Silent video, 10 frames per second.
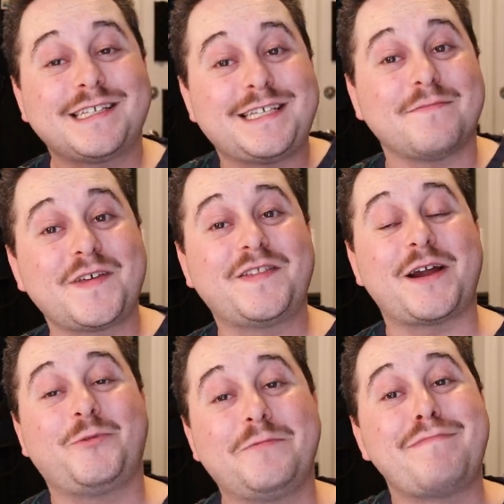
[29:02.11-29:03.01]
something
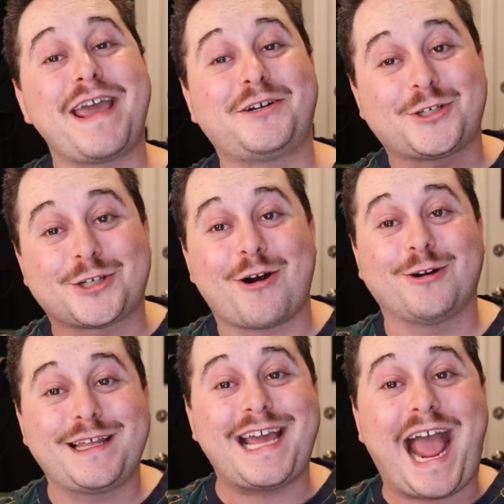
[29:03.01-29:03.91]
that will make
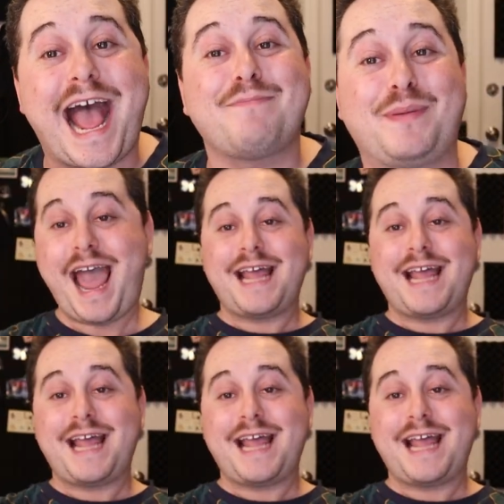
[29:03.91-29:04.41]
Charlie happy.